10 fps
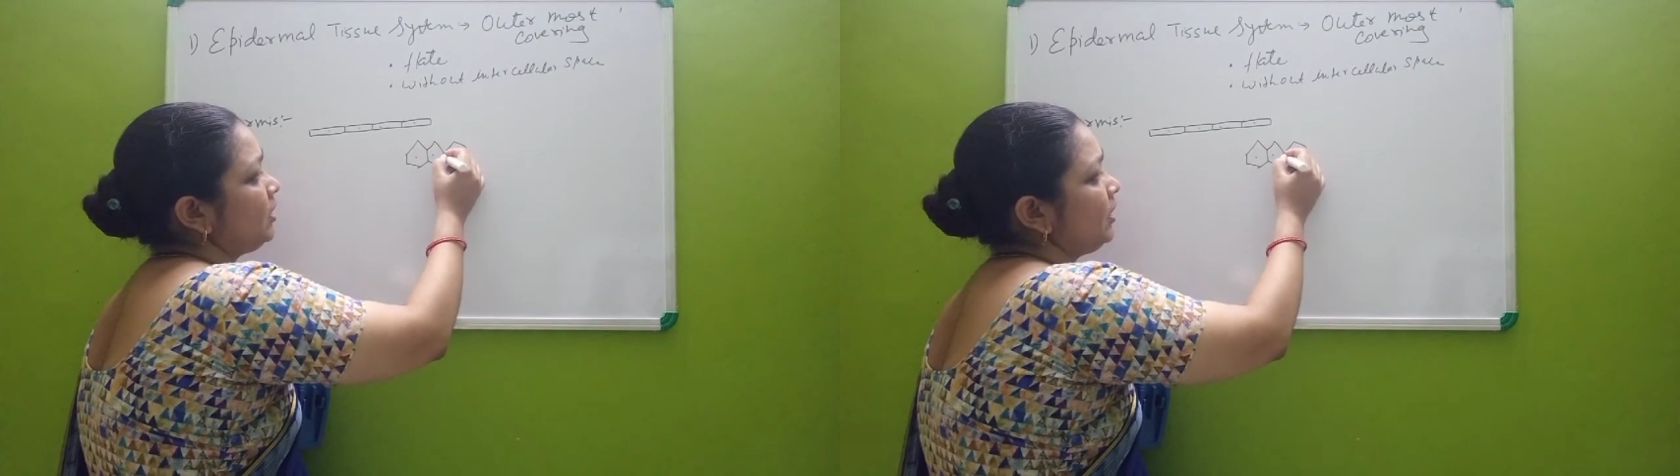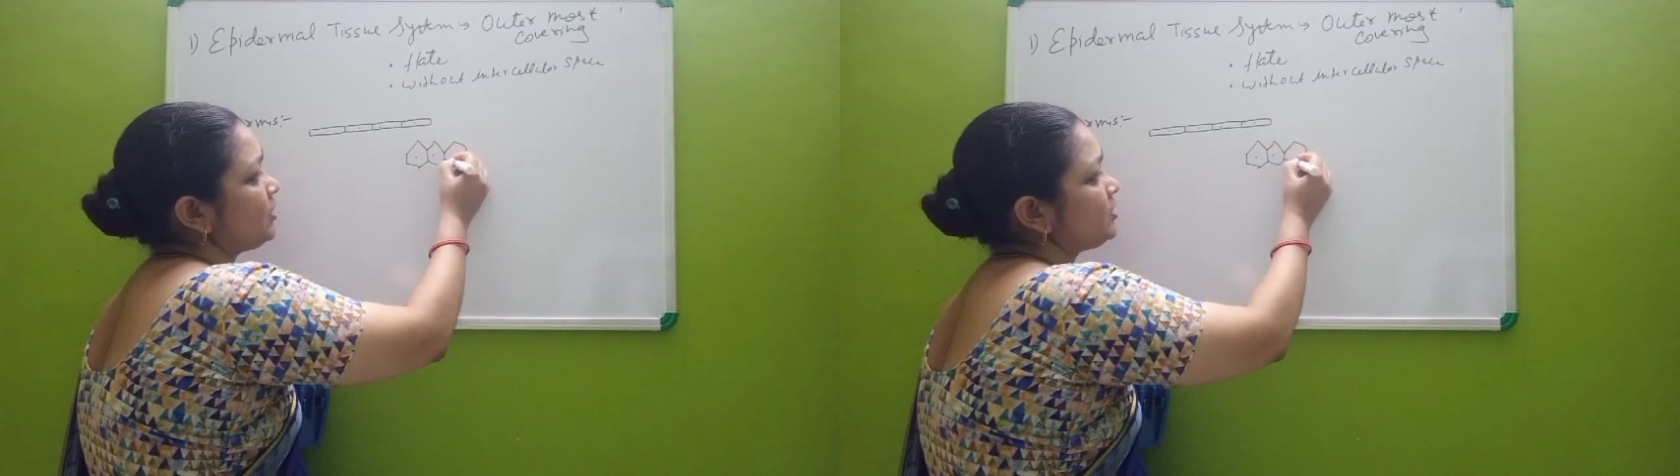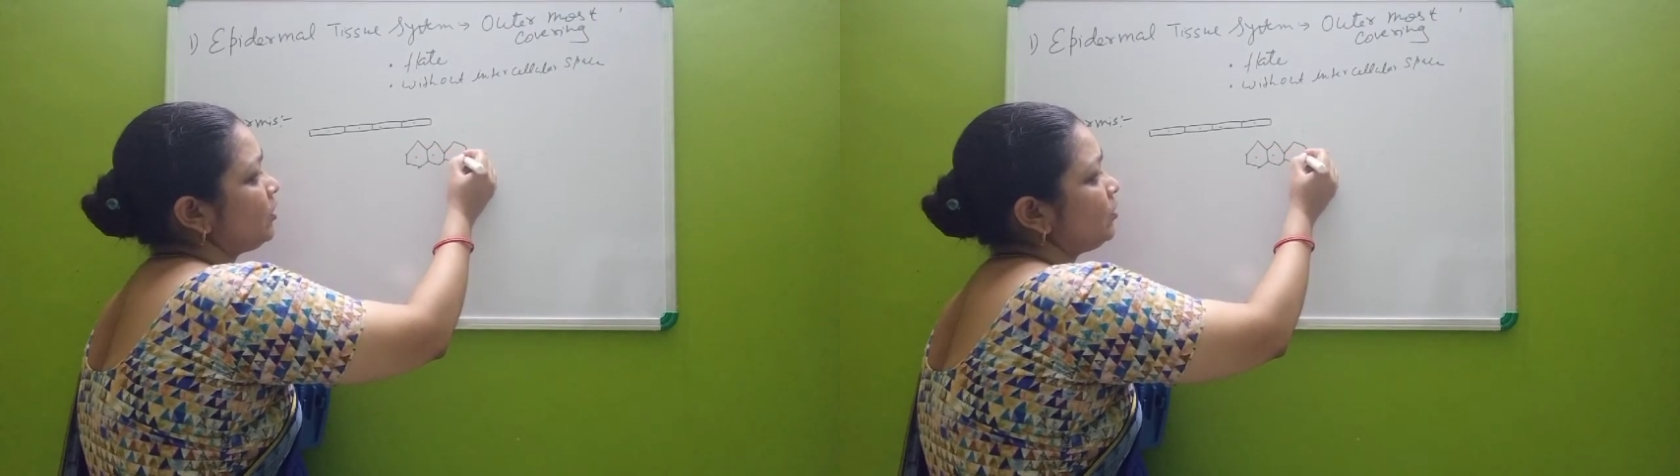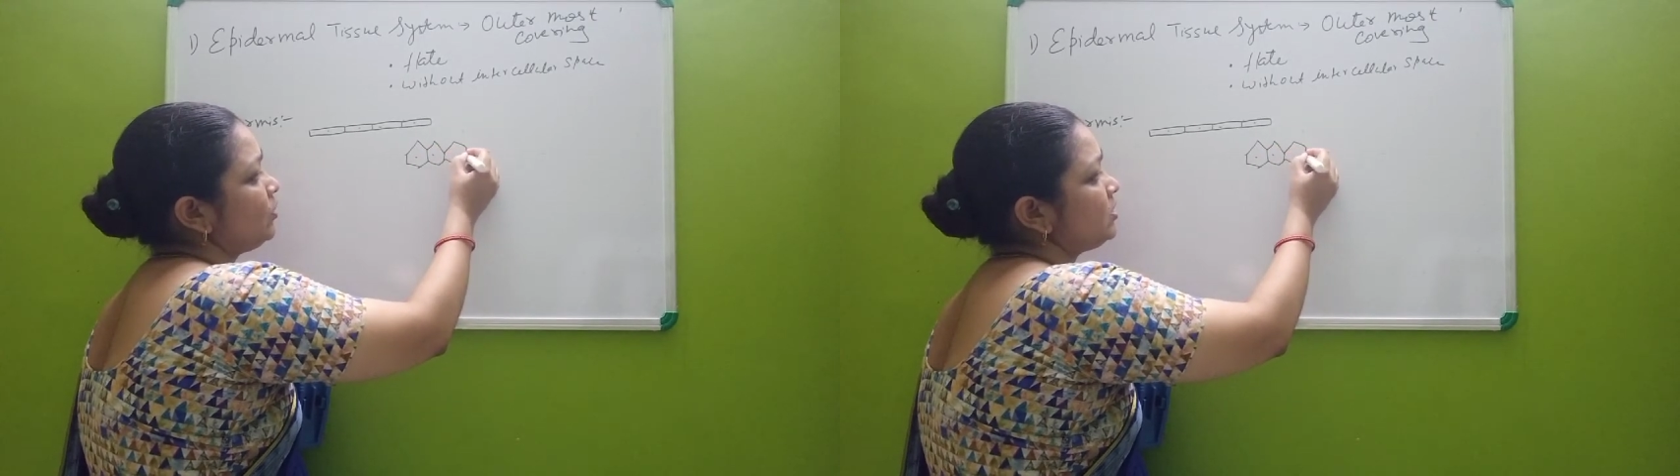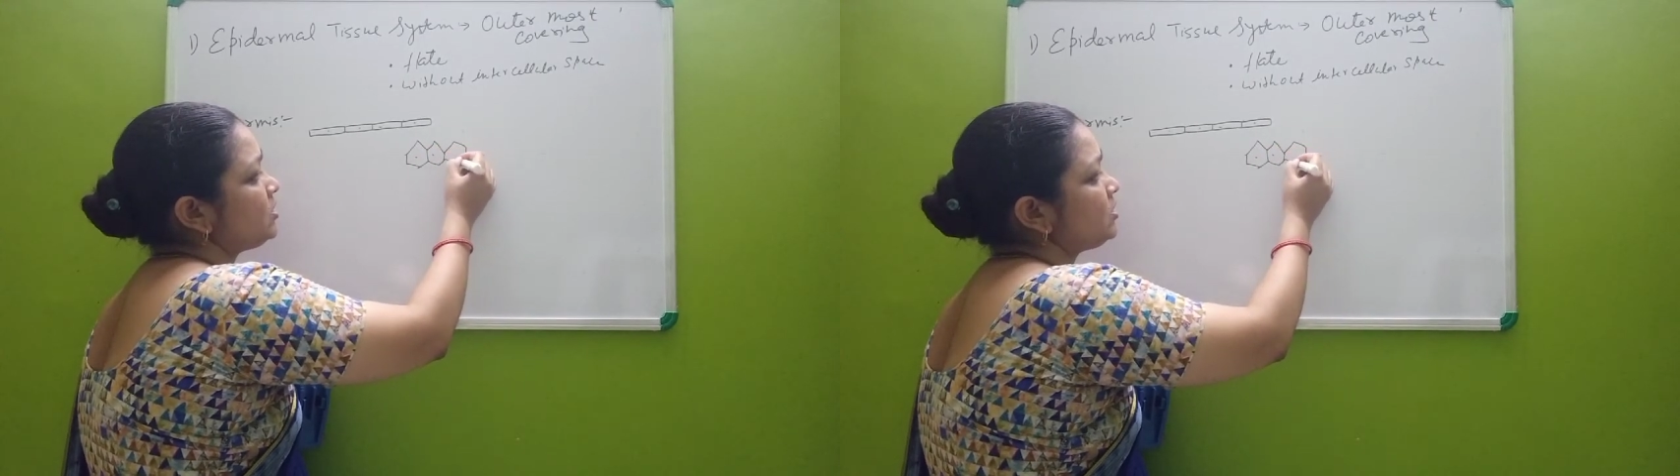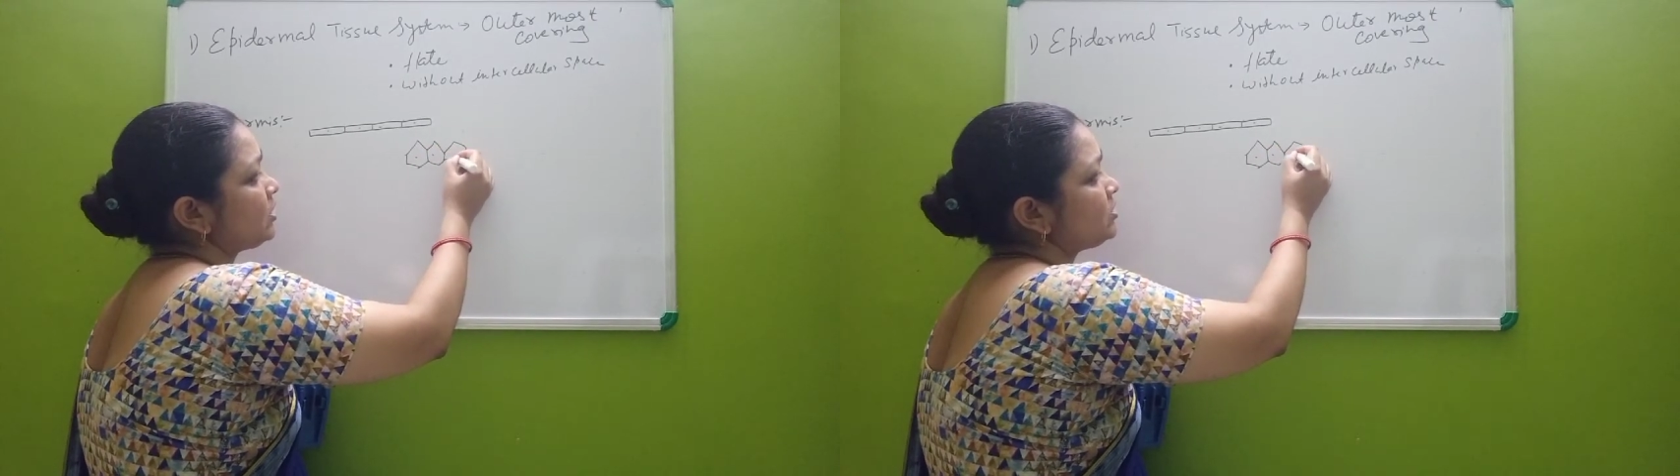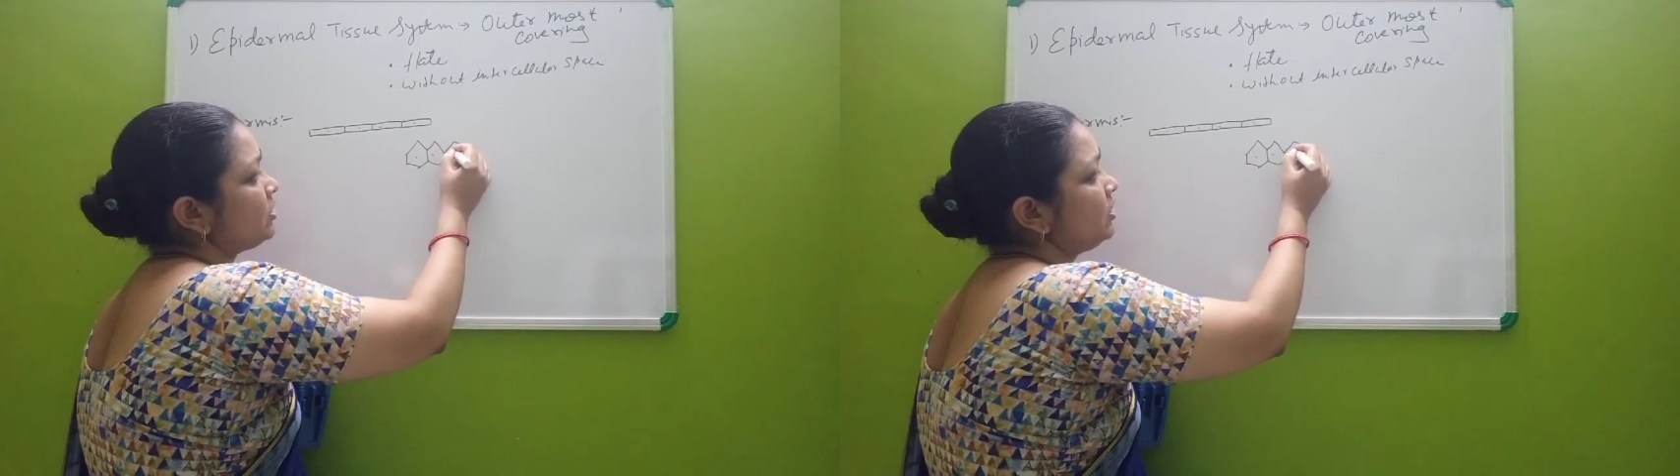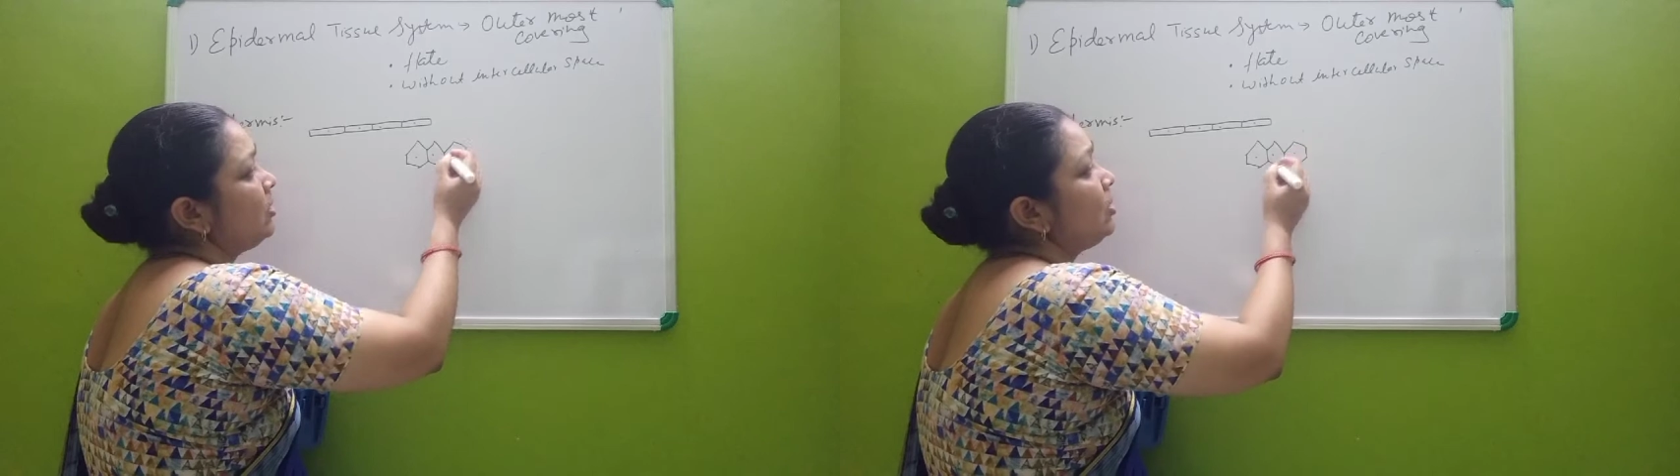hexagonal structure.